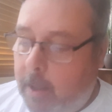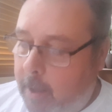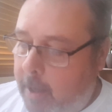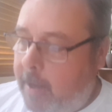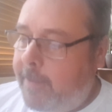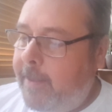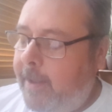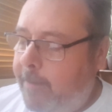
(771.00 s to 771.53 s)

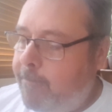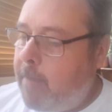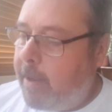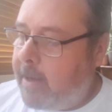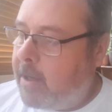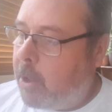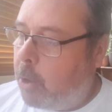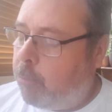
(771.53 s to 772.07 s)
I think it
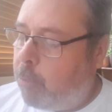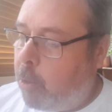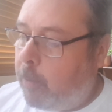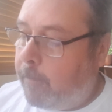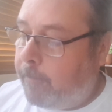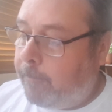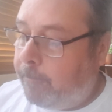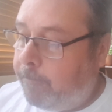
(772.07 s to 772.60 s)
might go
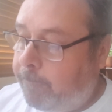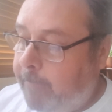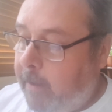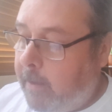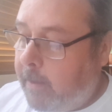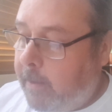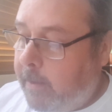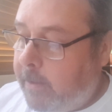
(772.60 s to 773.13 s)
wrong.
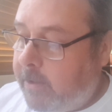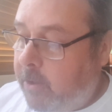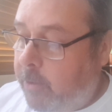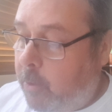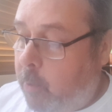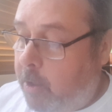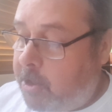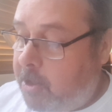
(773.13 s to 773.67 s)
So the
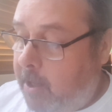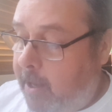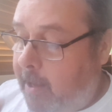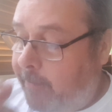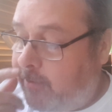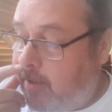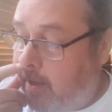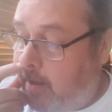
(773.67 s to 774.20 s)
question I
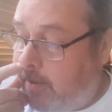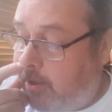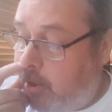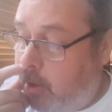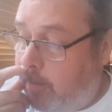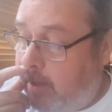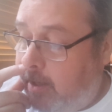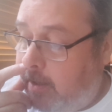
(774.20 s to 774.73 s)
have to
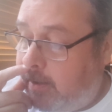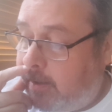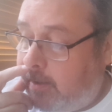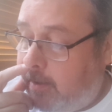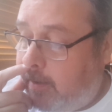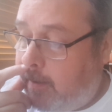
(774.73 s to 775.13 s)
assume is,